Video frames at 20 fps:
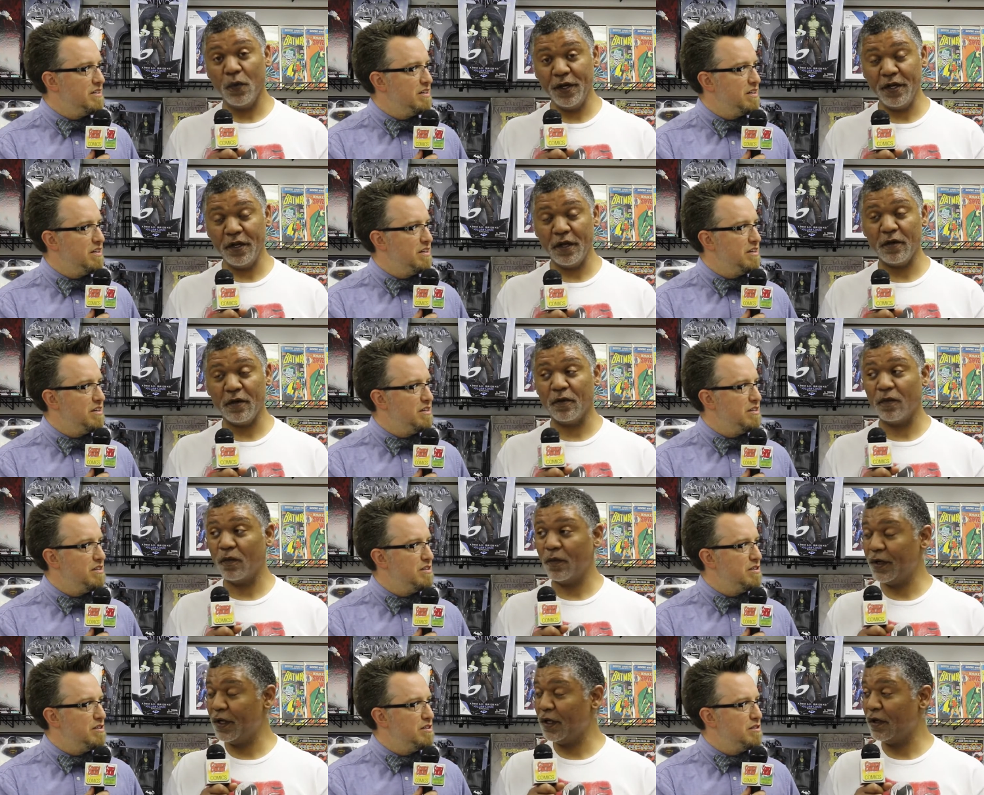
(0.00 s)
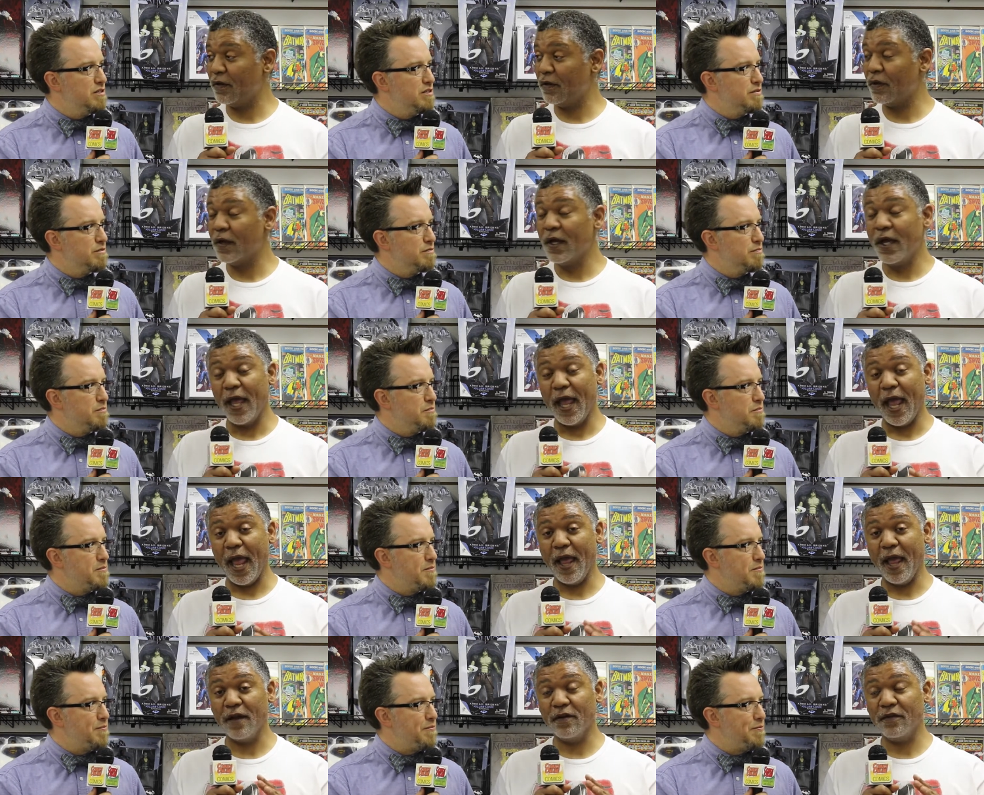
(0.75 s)
Speaker 1: We do.
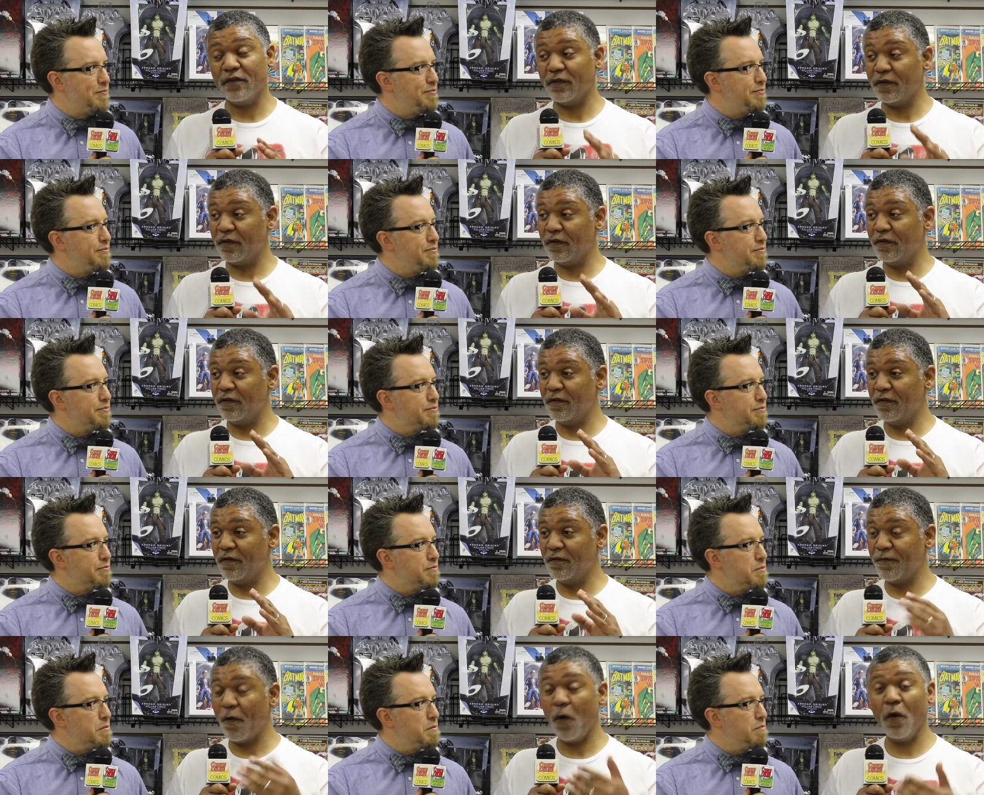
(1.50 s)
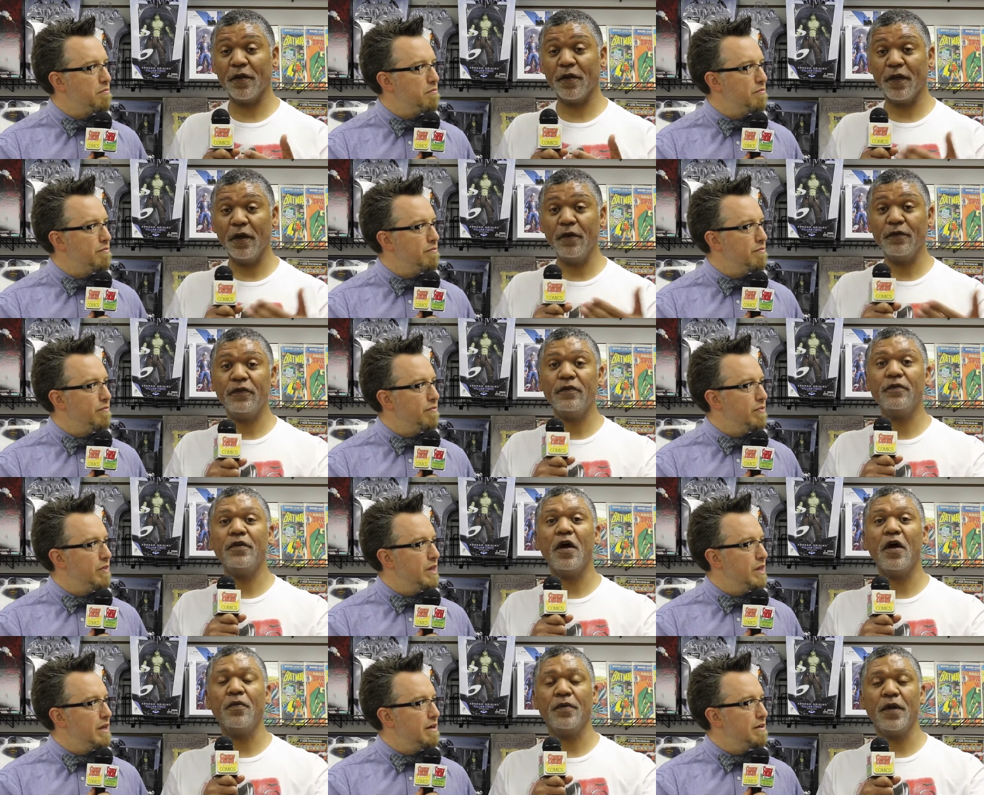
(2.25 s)
And for those who
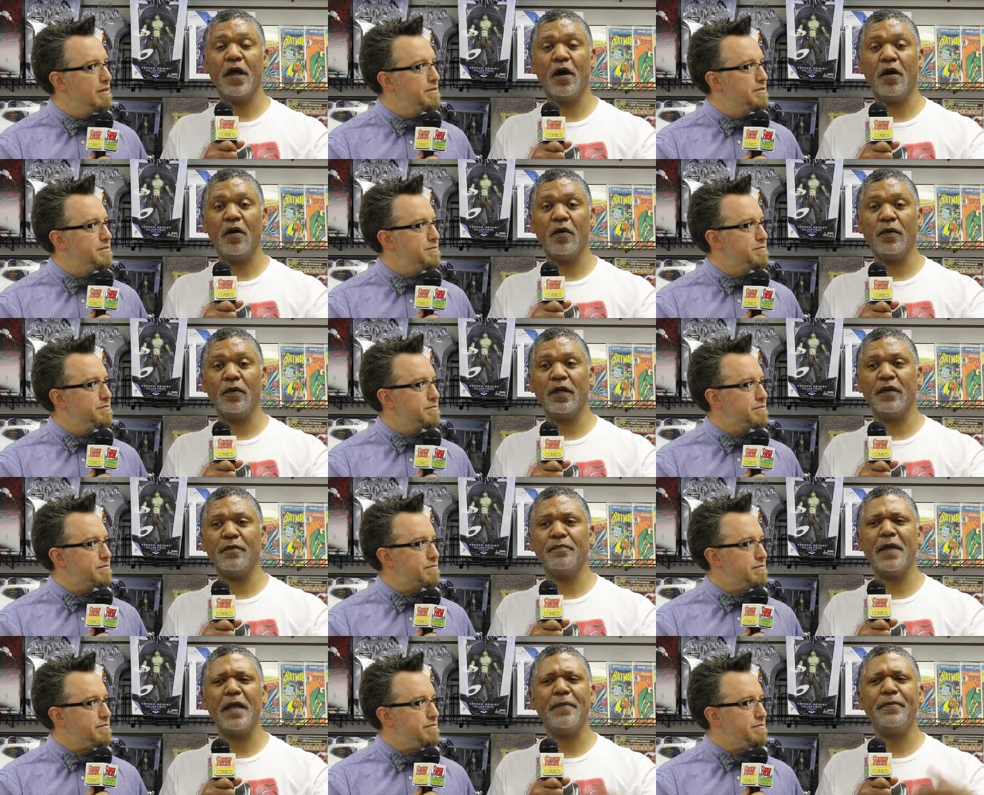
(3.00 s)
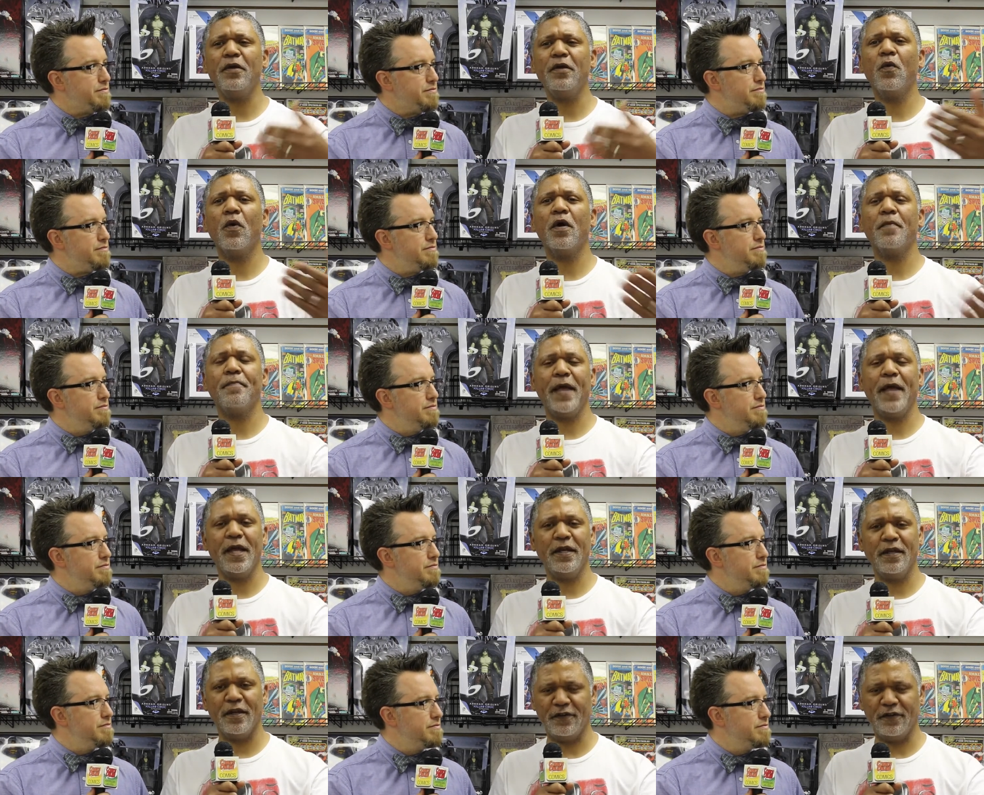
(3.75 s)
don't know, if maybe you weren't paying